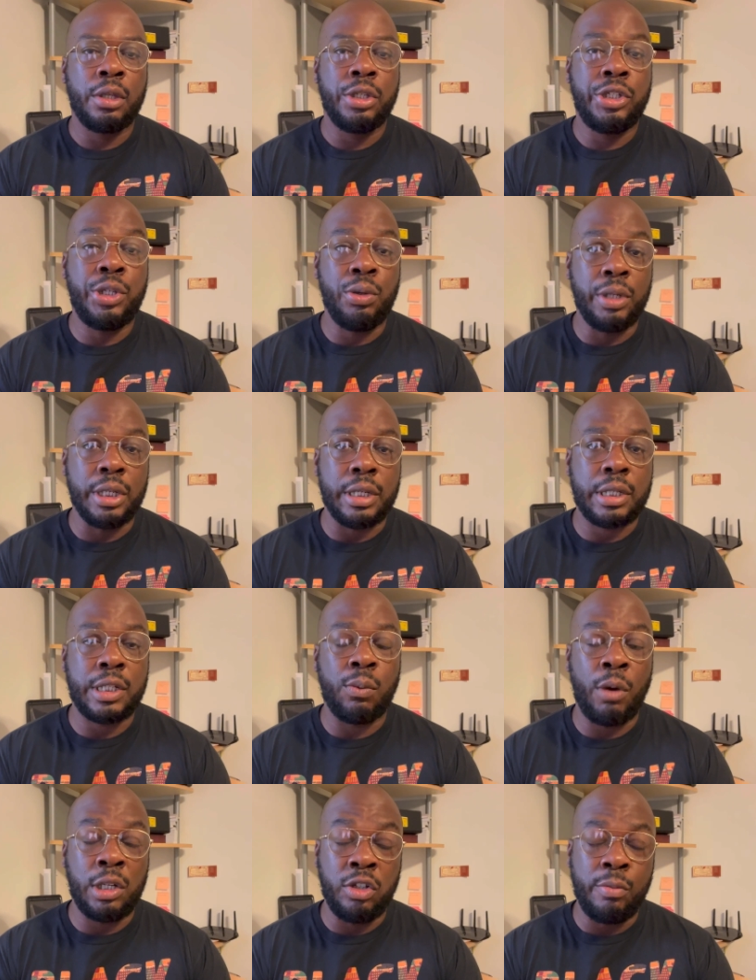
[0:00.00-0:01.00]
Judas, the
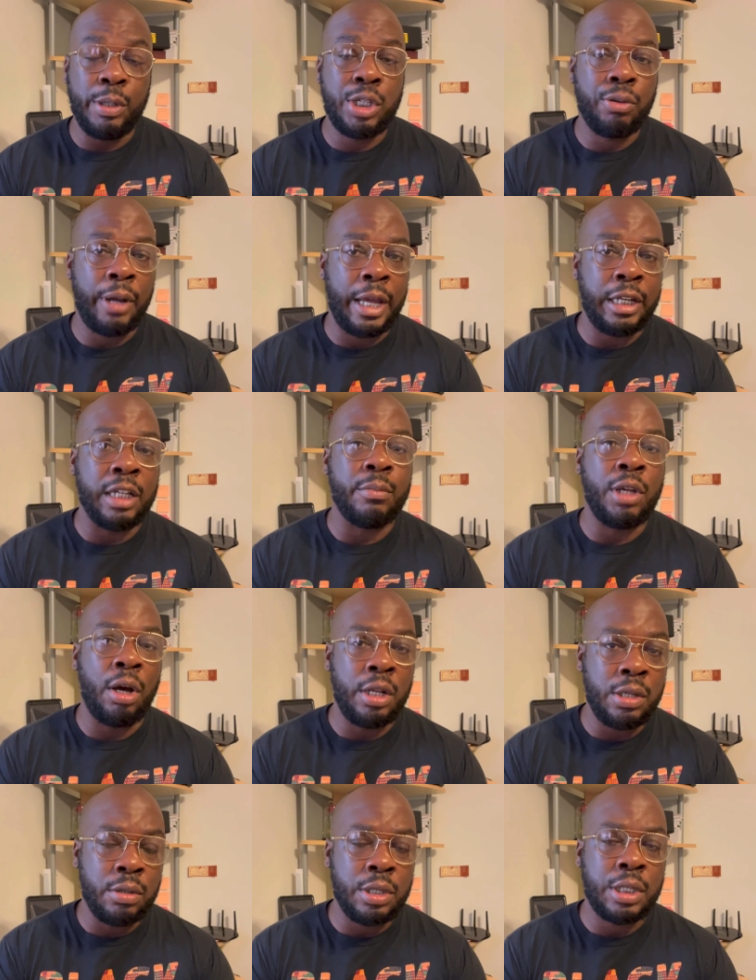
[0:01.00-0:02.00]
one who betrayed him. Y'all
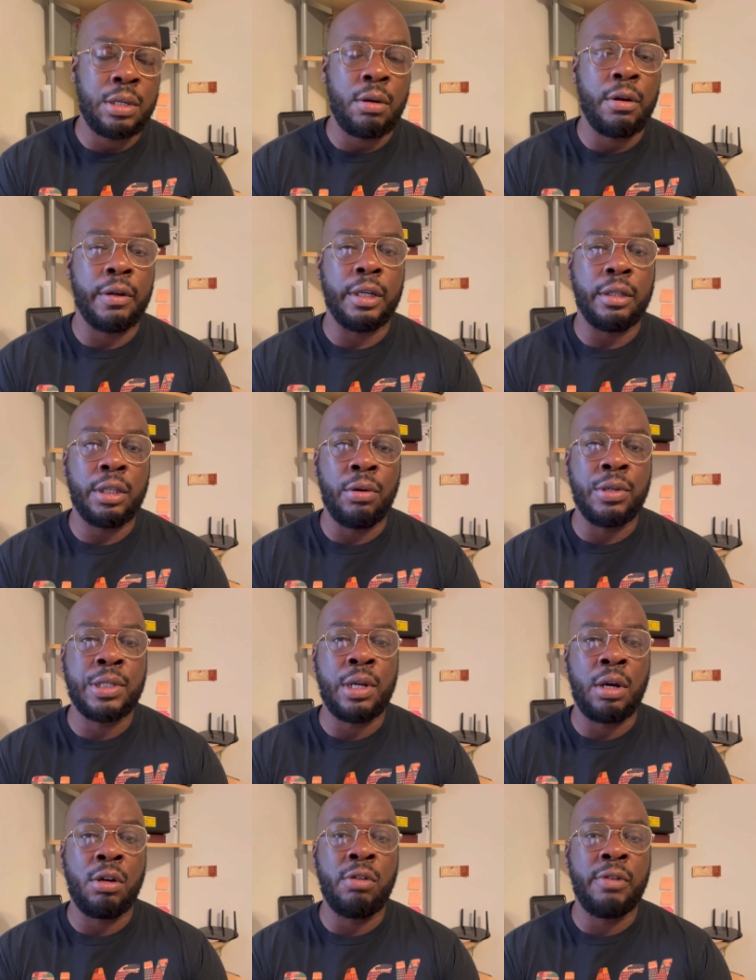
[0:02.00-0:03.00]
know the story. Those
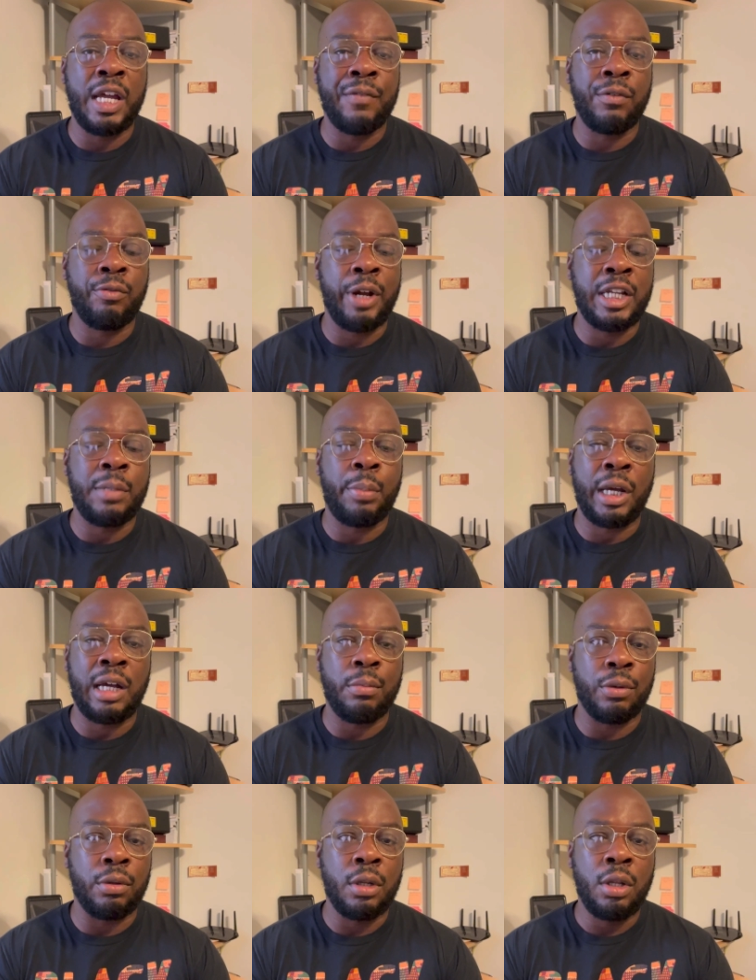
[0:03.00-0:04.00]
y'all who ever read the
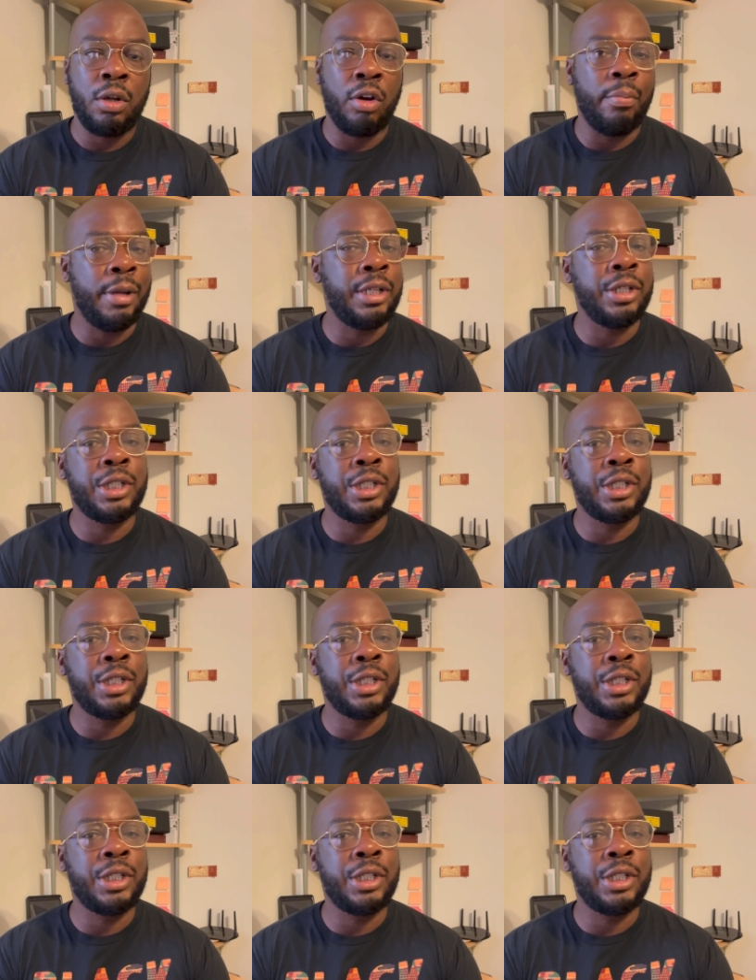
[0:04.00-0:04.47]
Bible or been to